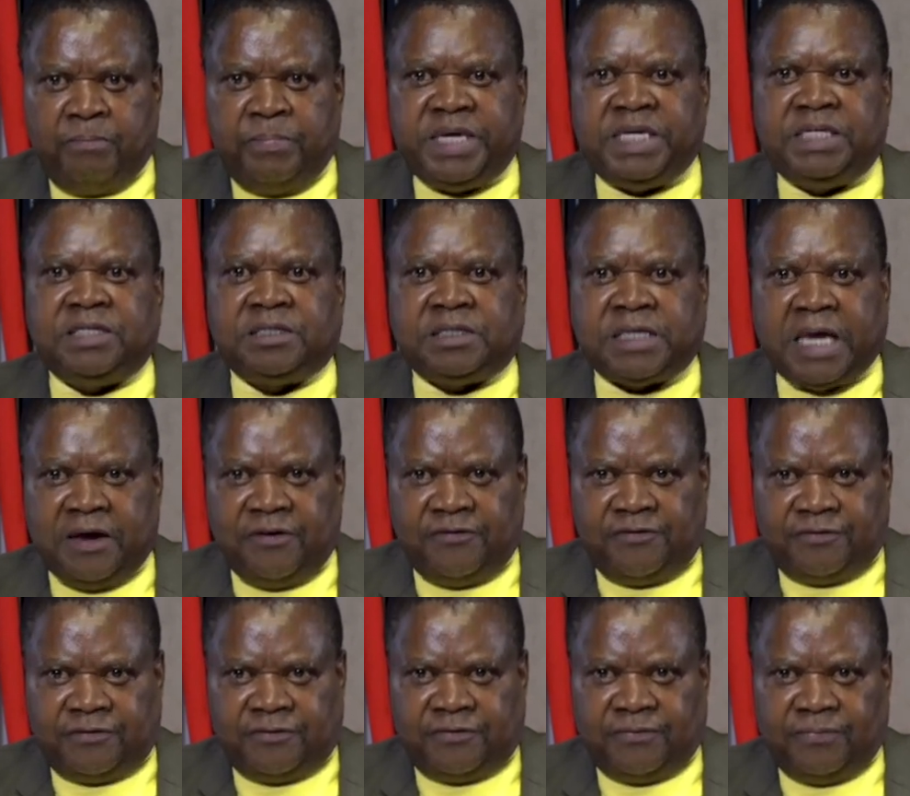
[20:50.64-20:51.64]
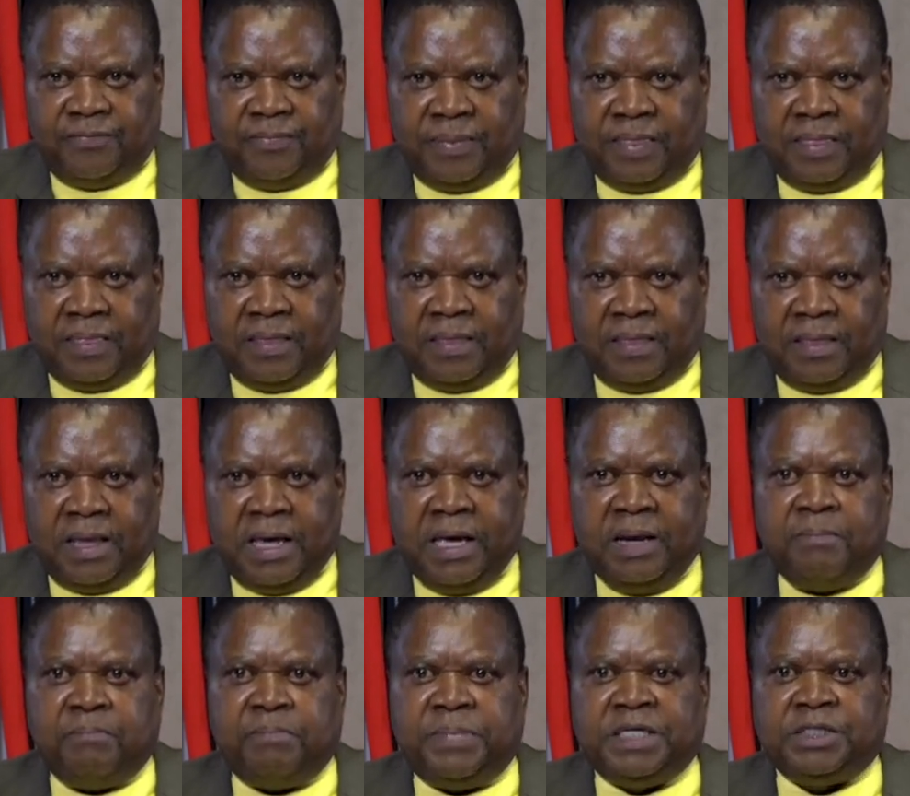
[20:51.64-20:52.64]
Be safe
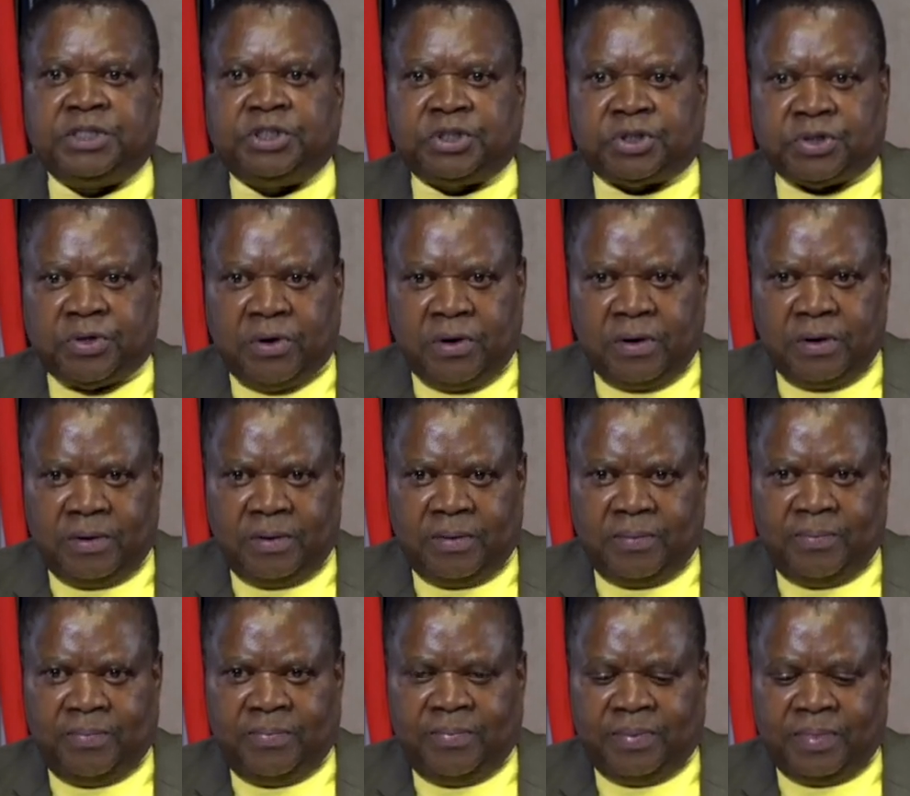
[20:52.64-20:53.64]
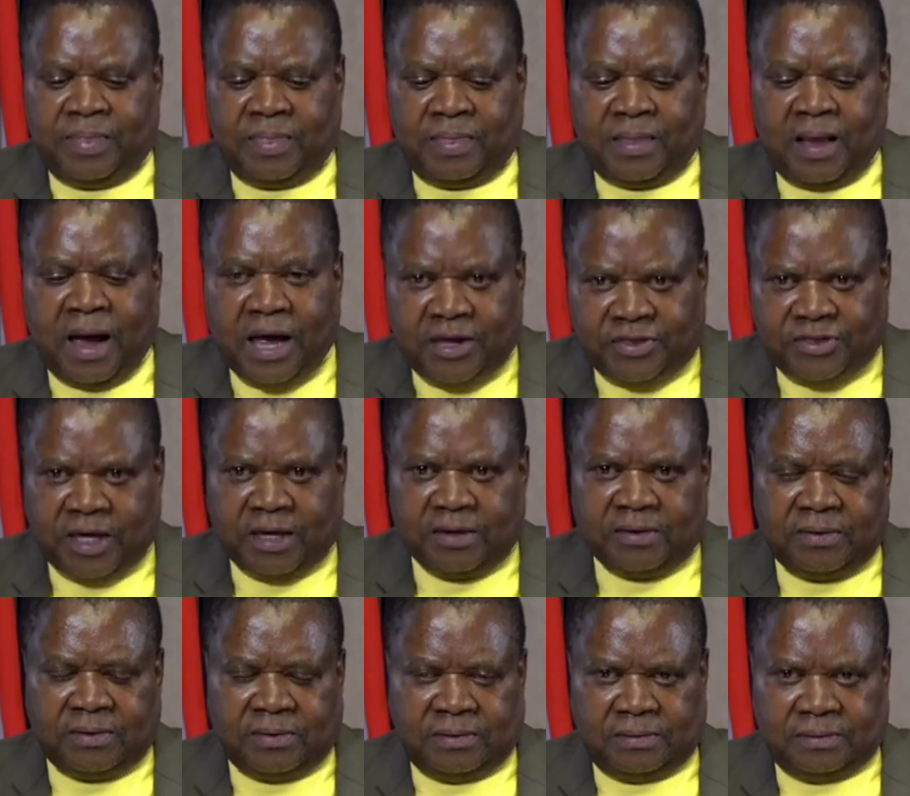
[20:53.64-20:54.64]
and be strong. I
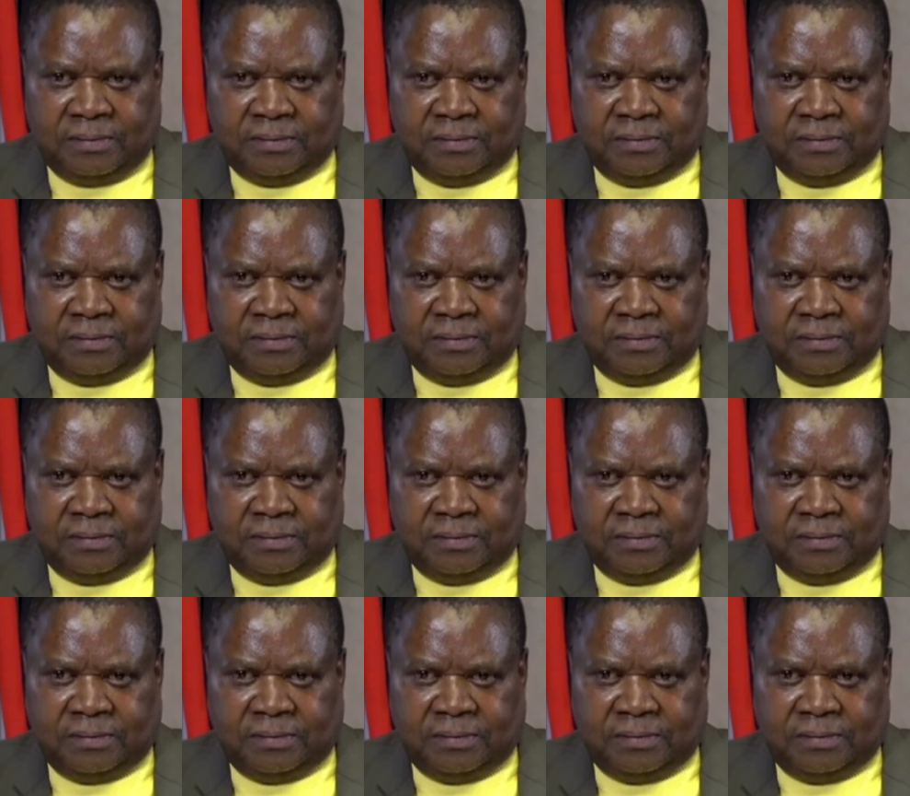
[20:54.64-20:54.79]
thank you.